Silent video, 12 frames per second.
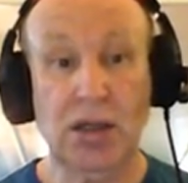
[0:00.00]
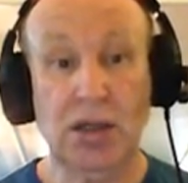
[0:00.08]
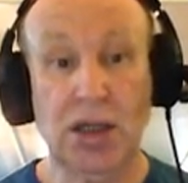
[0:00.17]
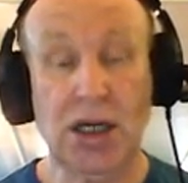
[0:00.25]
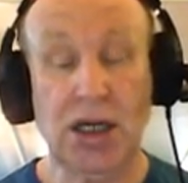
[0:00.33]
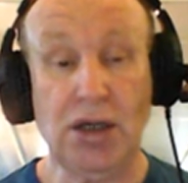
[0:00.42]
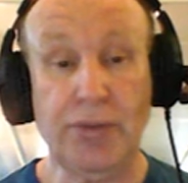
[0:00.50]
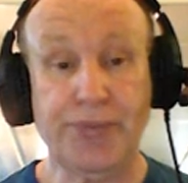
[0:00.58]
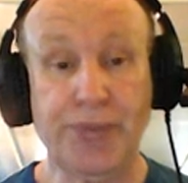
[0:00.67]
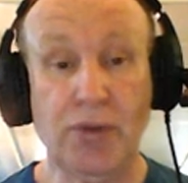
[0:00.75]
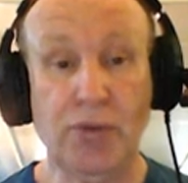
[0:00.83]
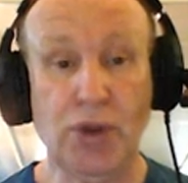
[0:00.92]
Now,
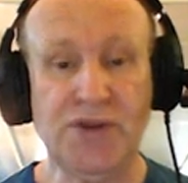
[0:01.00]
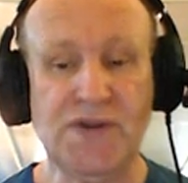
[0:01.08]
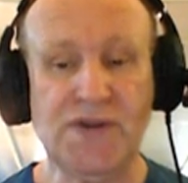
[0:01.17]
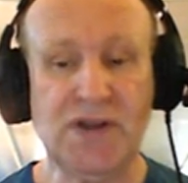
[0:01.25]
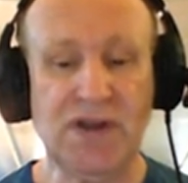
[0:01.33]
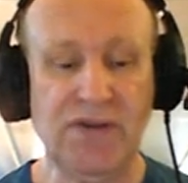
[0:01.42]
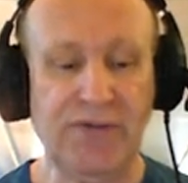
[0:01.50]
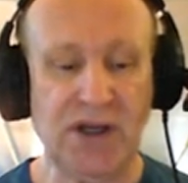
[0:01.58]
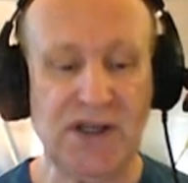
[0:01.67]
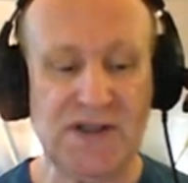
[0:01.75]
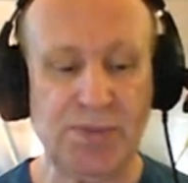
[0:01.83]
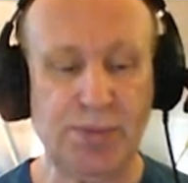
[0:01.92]
what is the
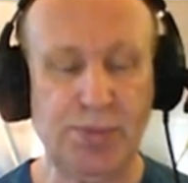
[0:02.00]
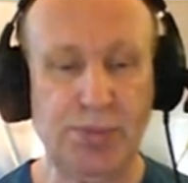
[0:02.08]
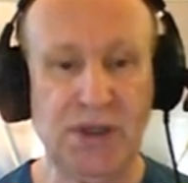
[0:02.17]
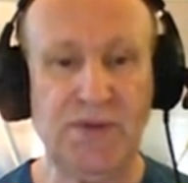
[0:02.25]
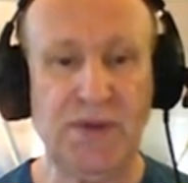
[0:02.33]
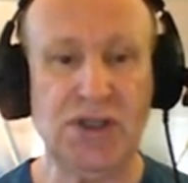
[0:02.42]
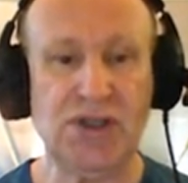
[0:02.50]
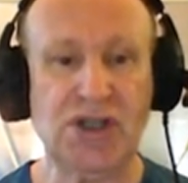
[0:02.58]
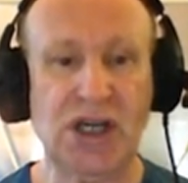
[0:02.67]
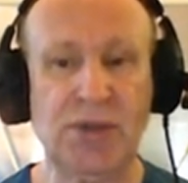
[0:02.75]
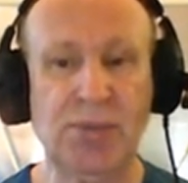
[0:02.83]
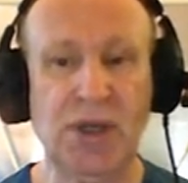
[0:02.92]
difference between
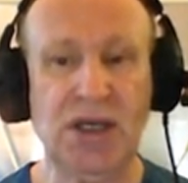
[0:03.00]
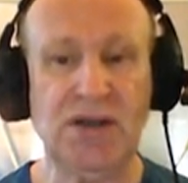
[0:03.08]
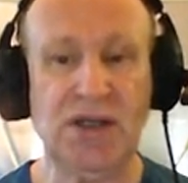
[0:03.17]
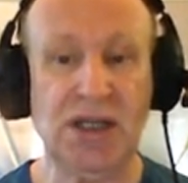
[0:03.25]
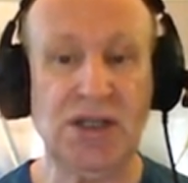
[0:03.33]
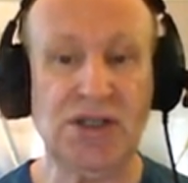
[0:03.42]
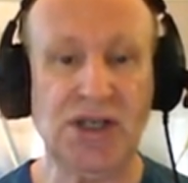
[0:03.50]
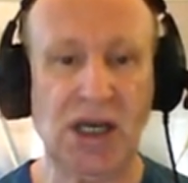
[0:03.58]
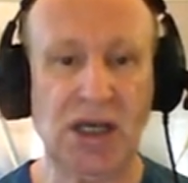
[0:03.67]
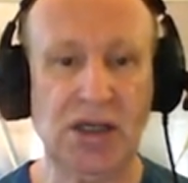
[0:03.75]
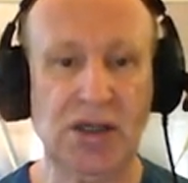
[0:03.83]
checkmate and check?